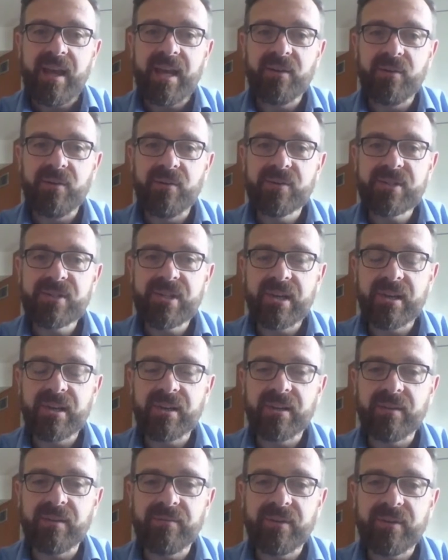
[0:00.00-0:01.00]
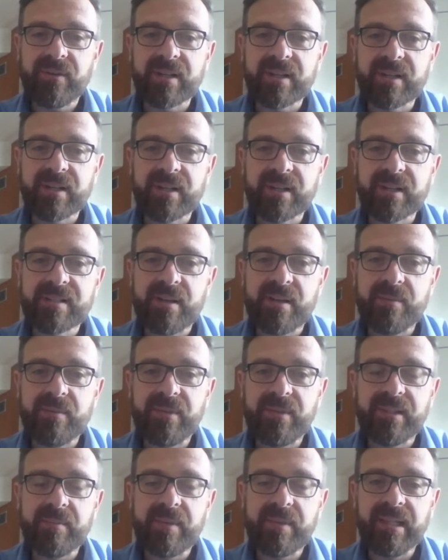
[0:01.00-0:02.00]
And also, for
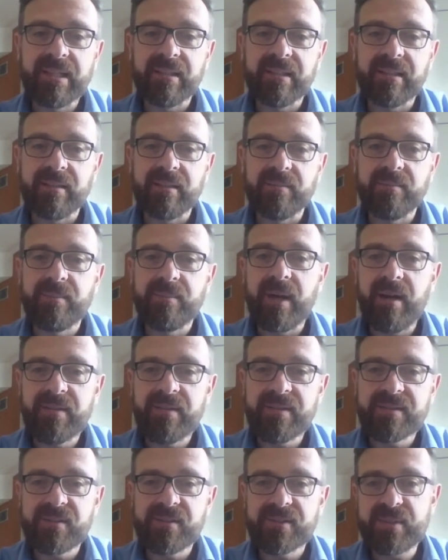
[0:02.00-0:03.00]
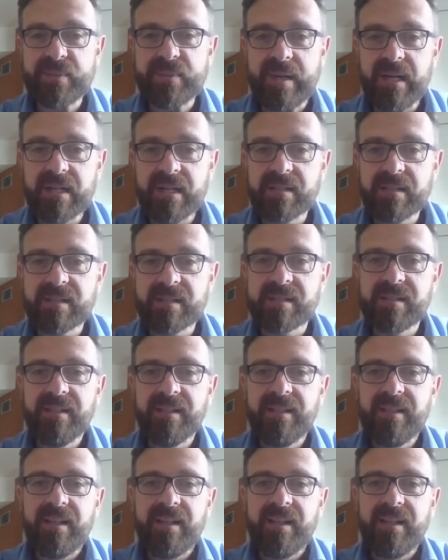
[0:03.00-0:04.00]
example, the medical baths or
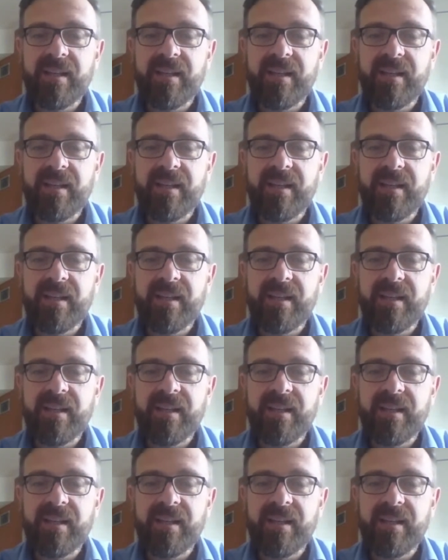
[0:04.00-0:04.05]
spas,